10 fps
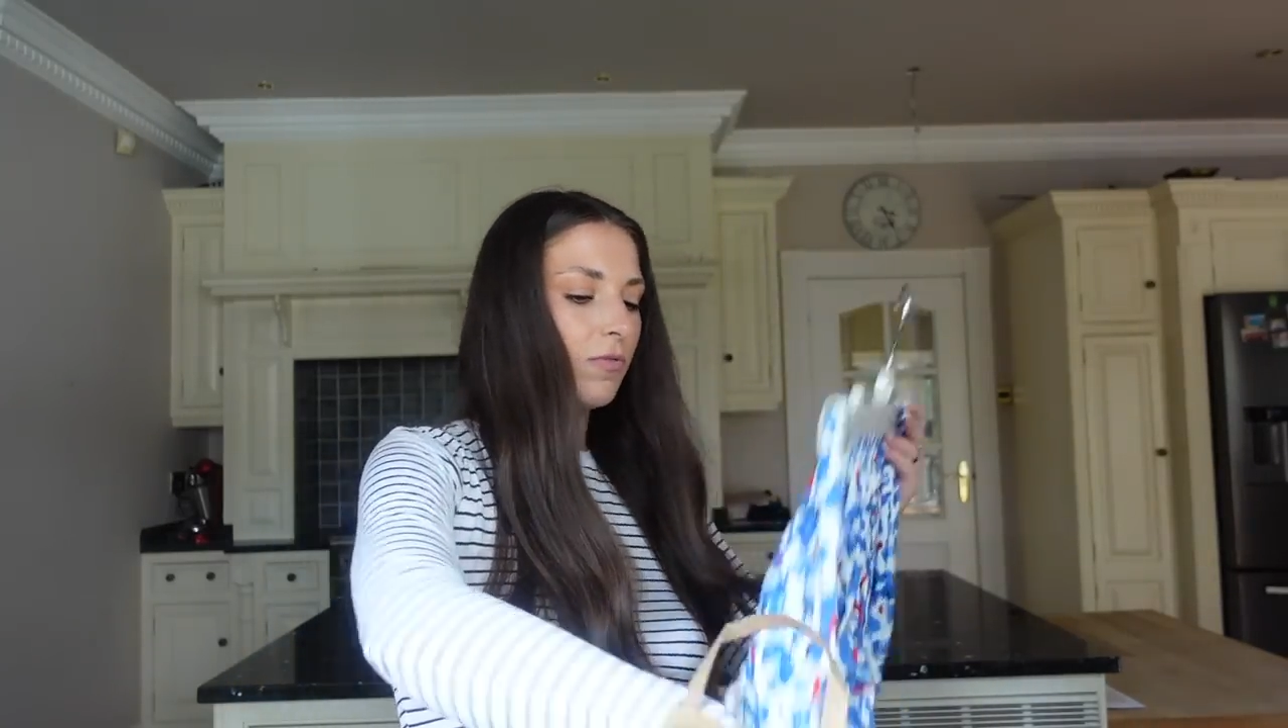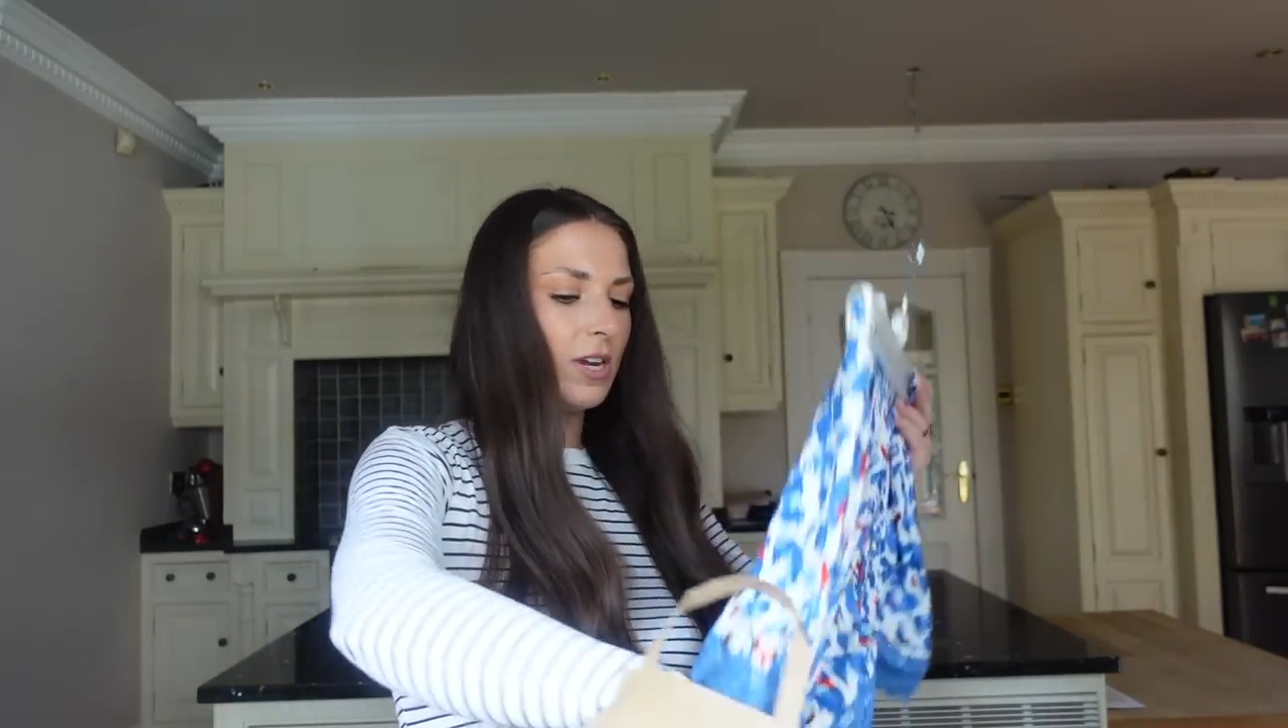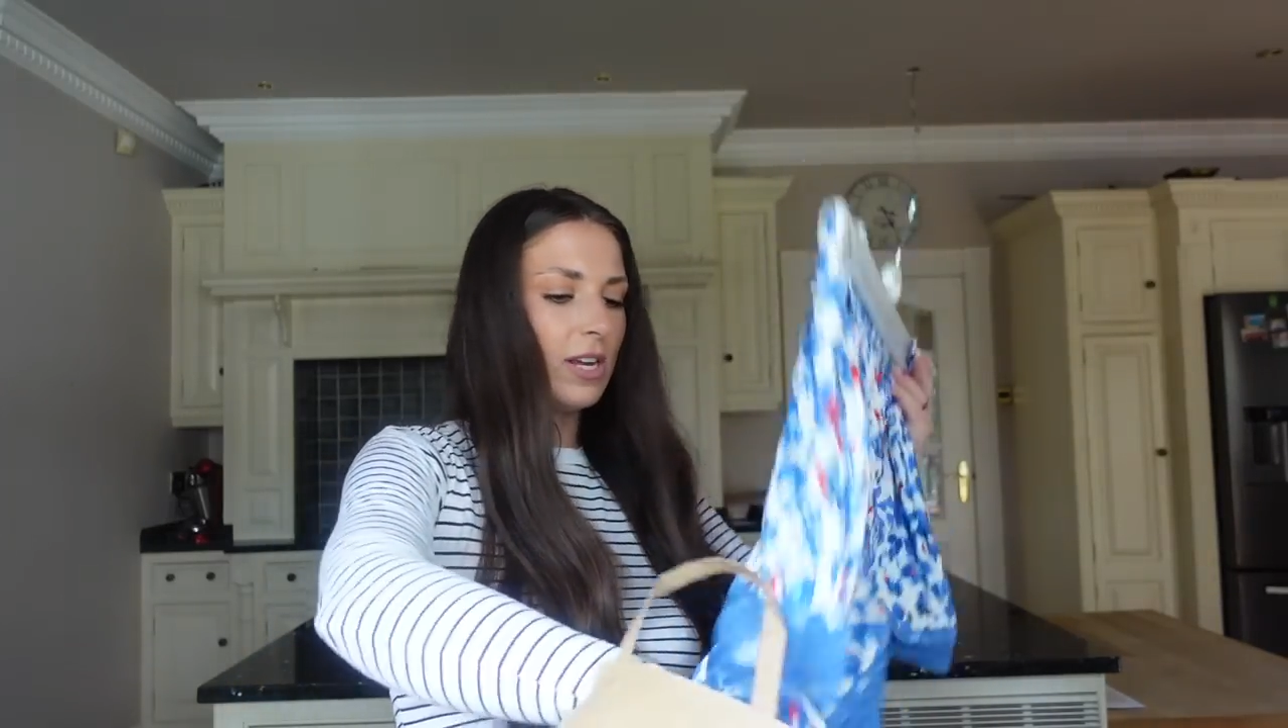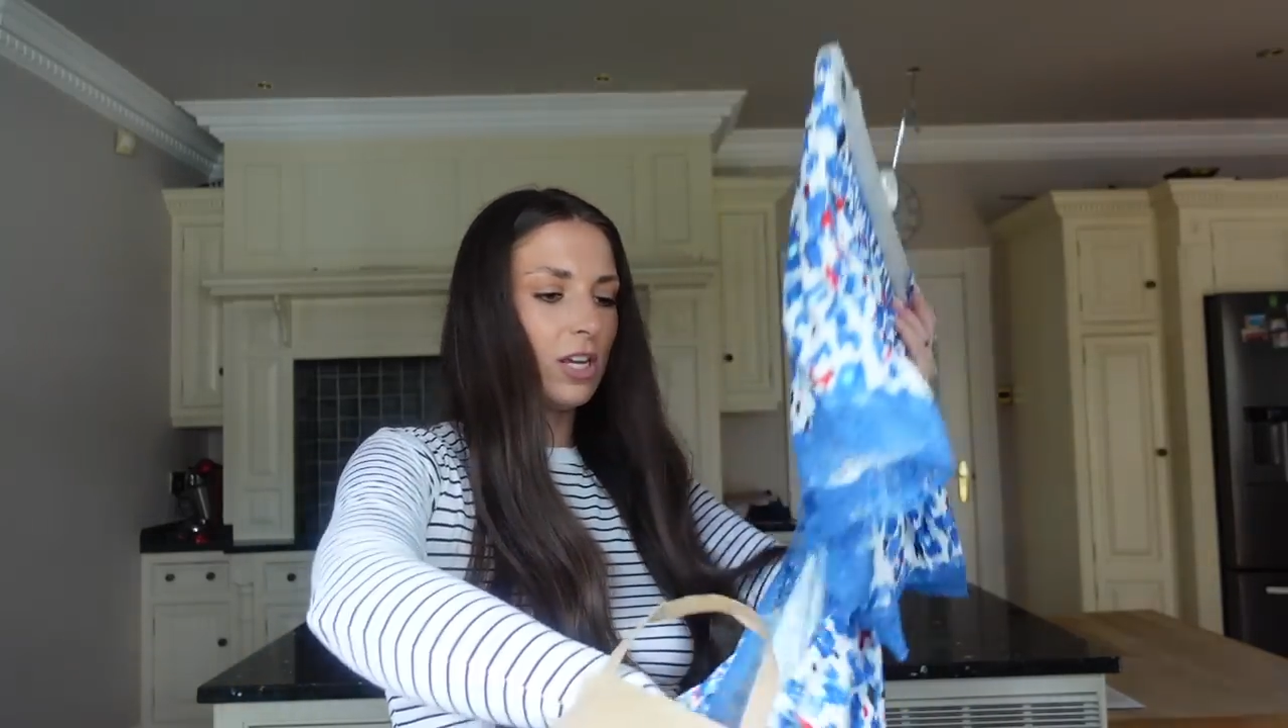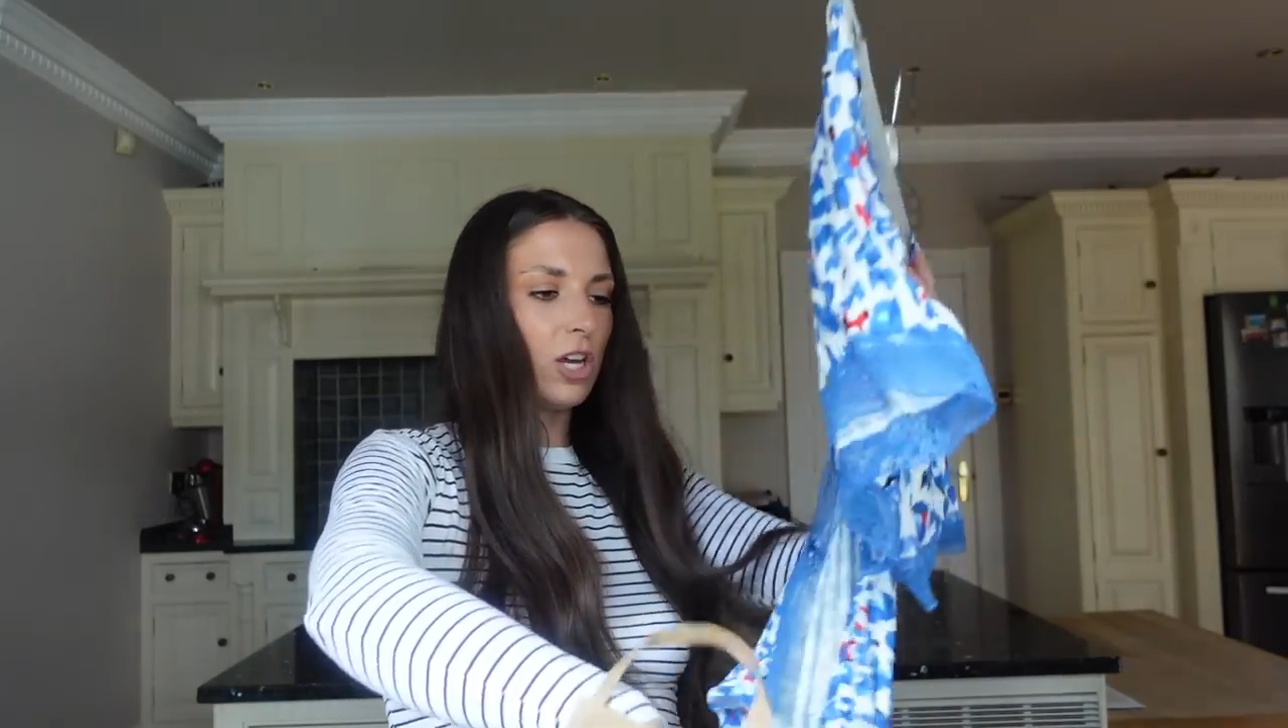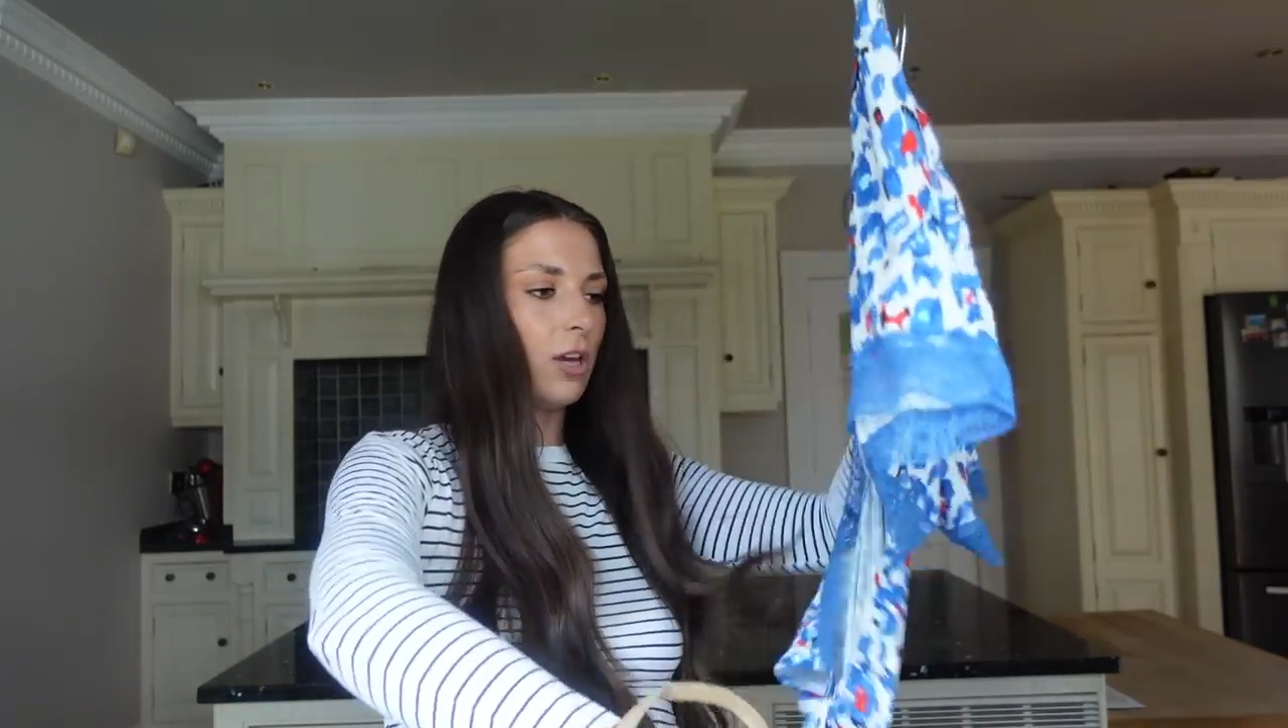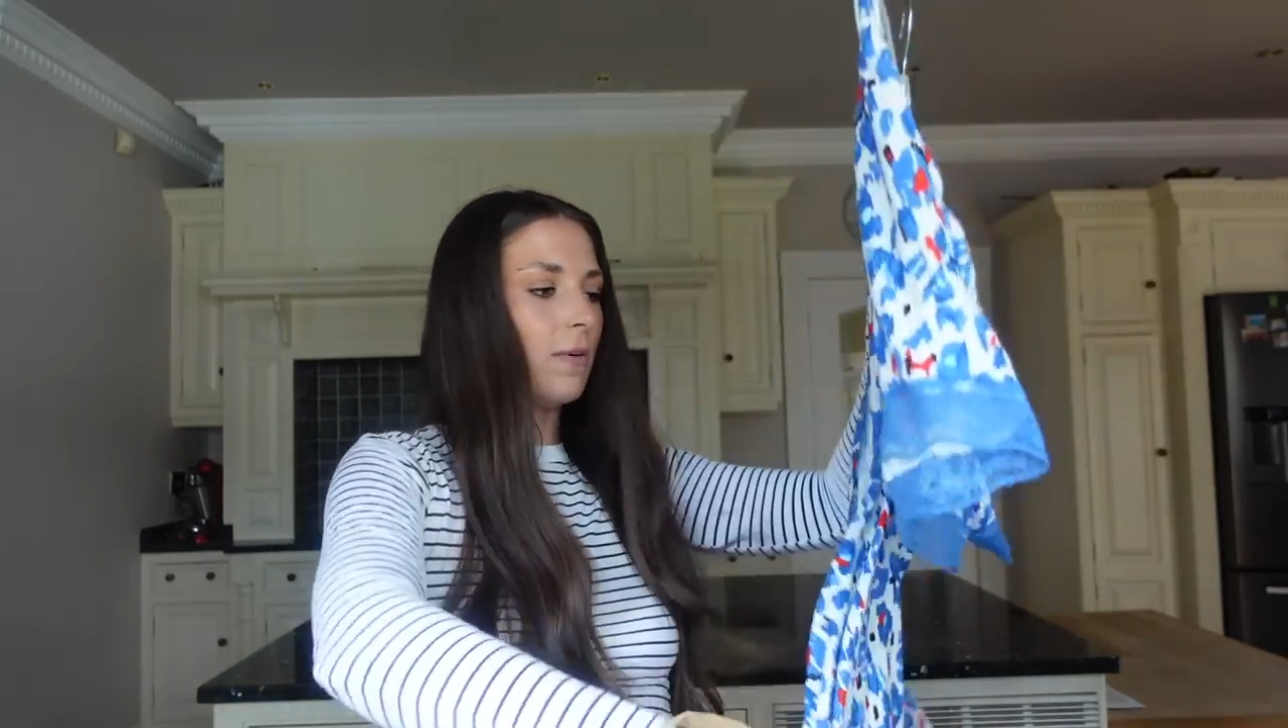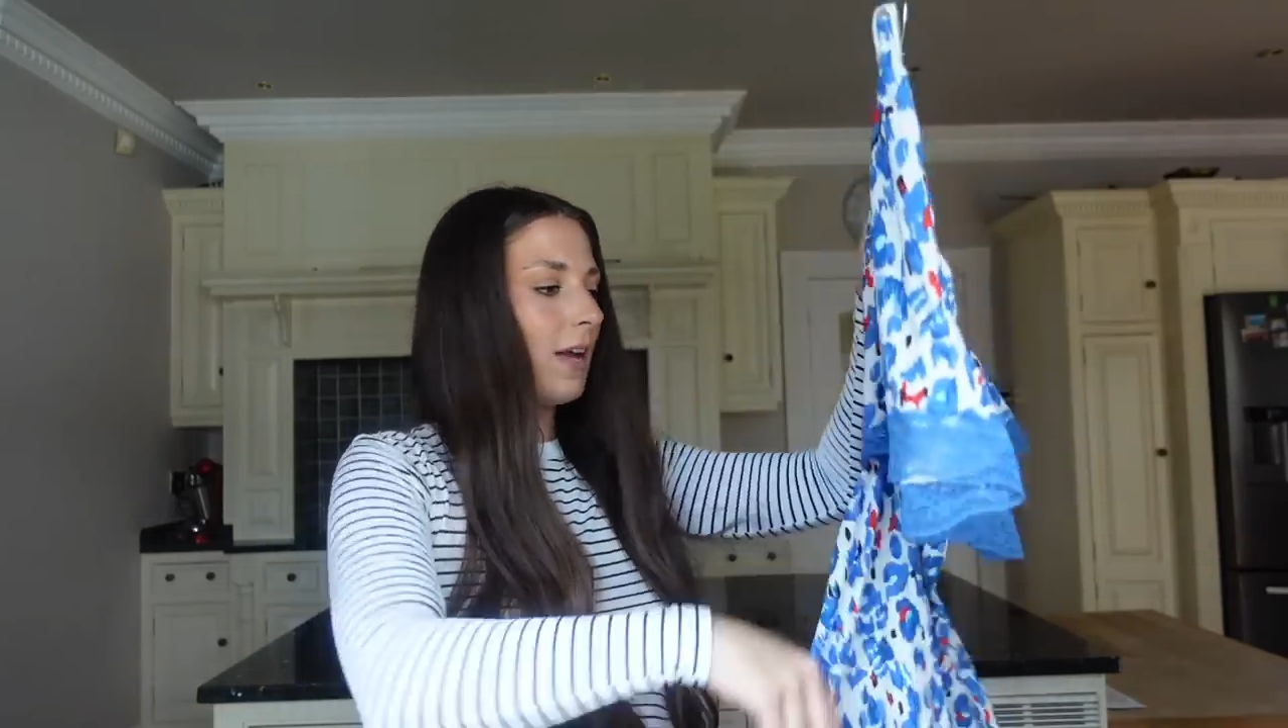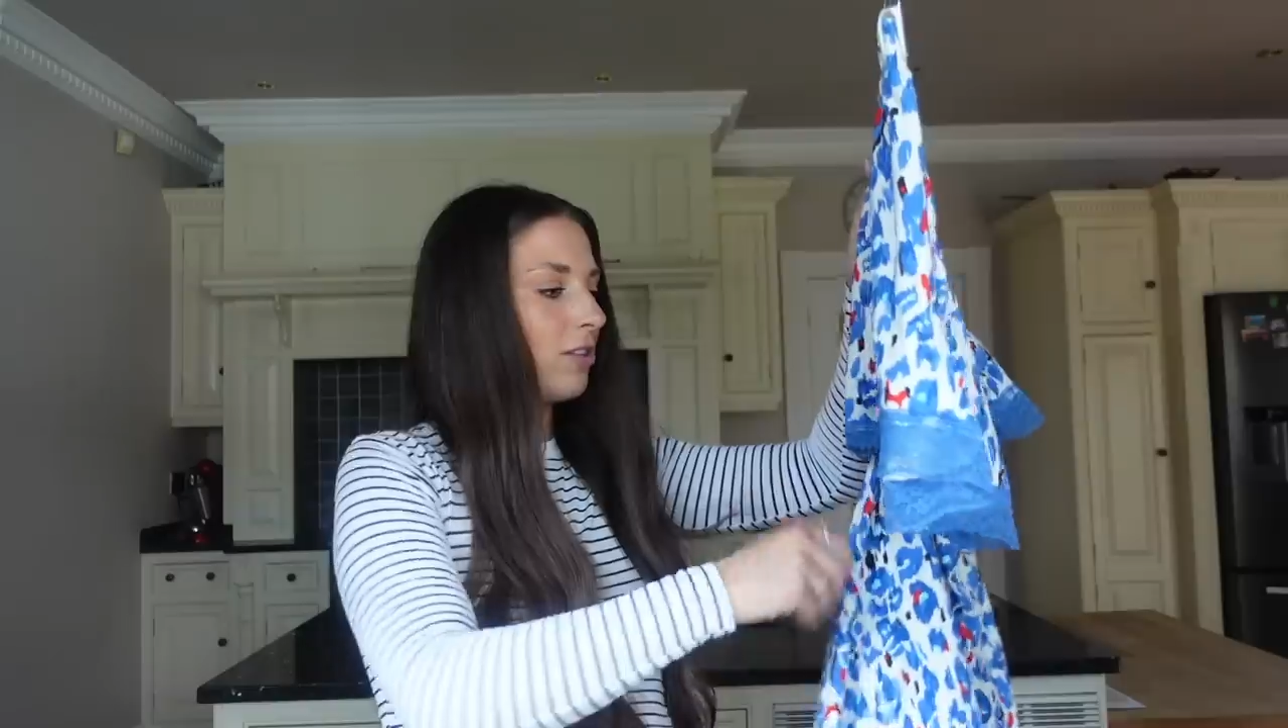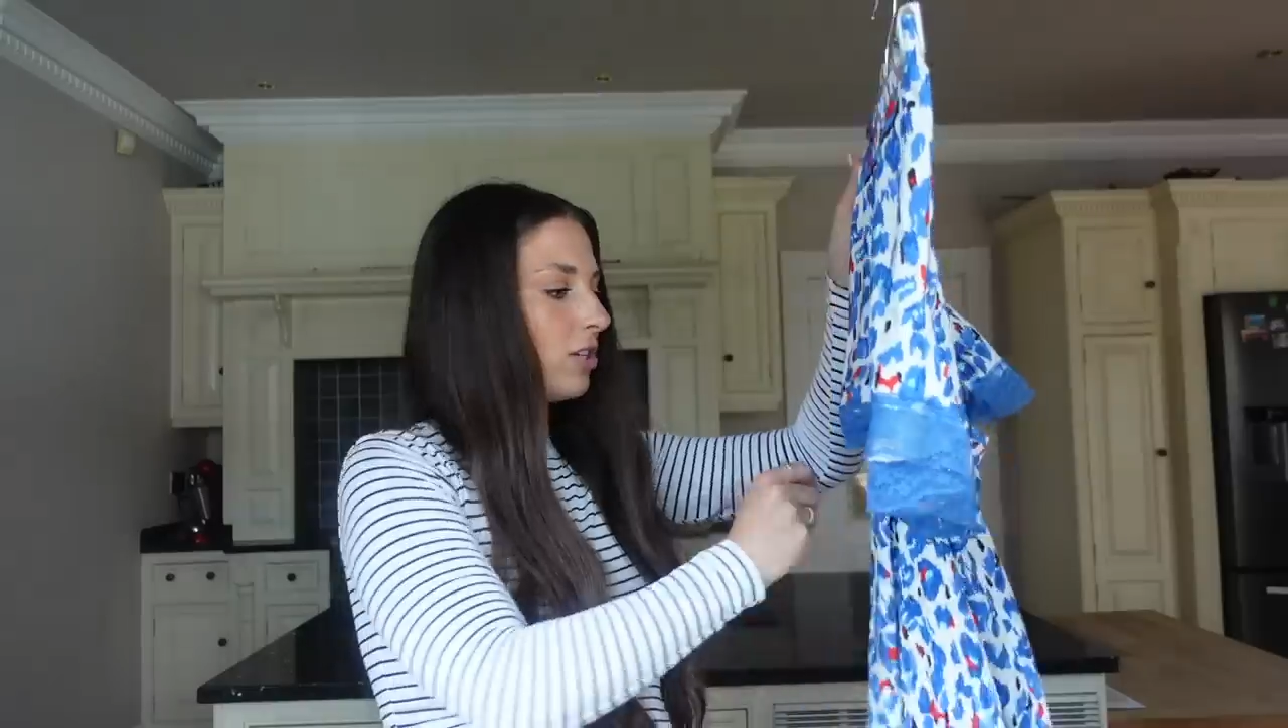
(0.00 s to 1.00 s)

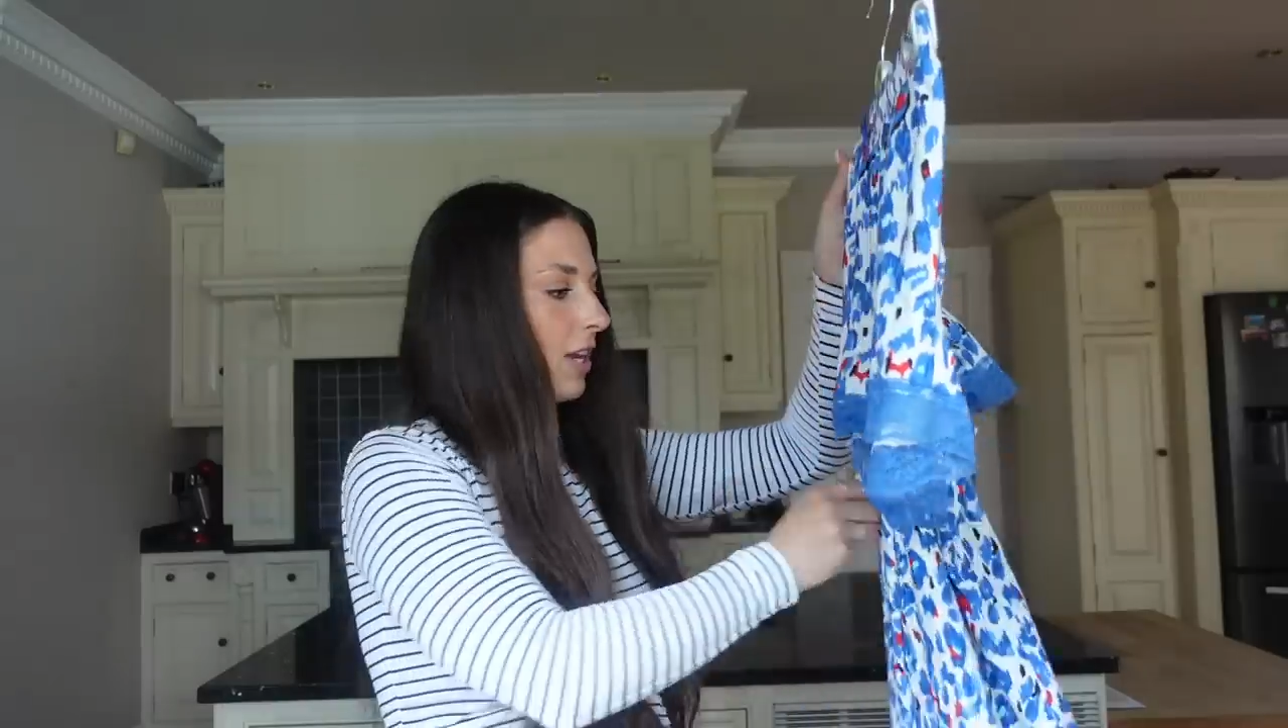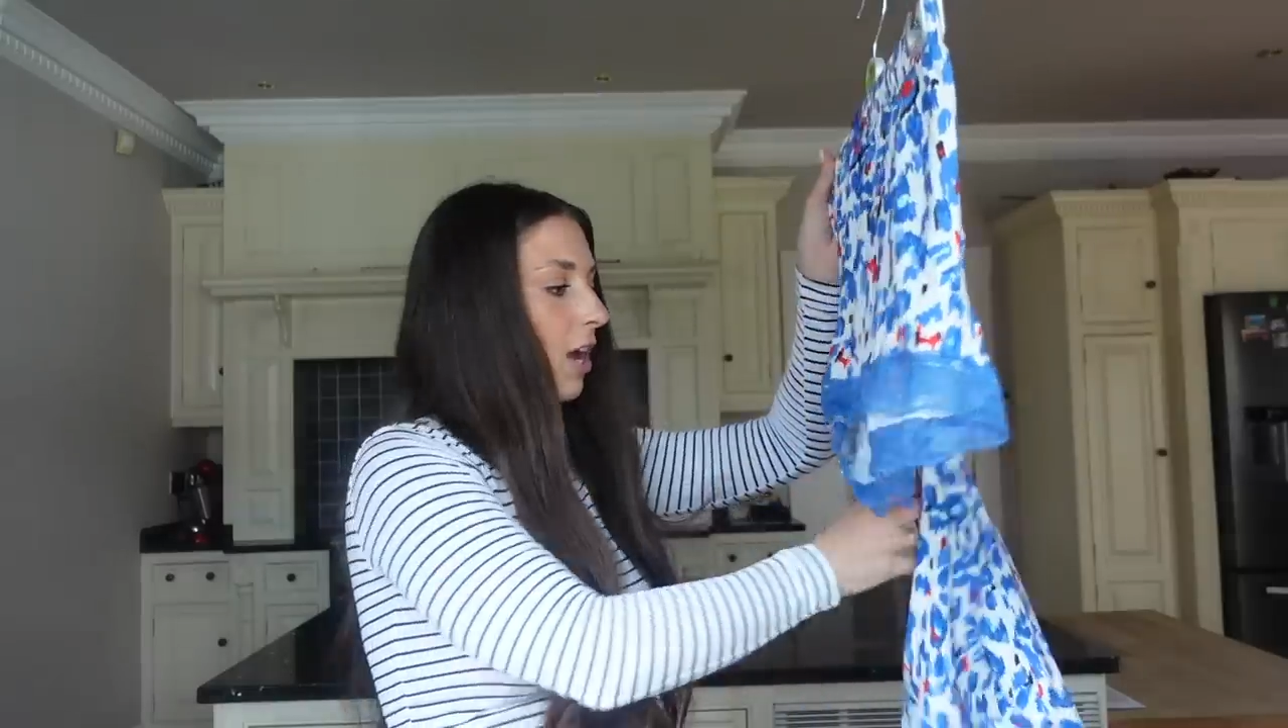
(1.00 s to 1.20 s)
cute actually.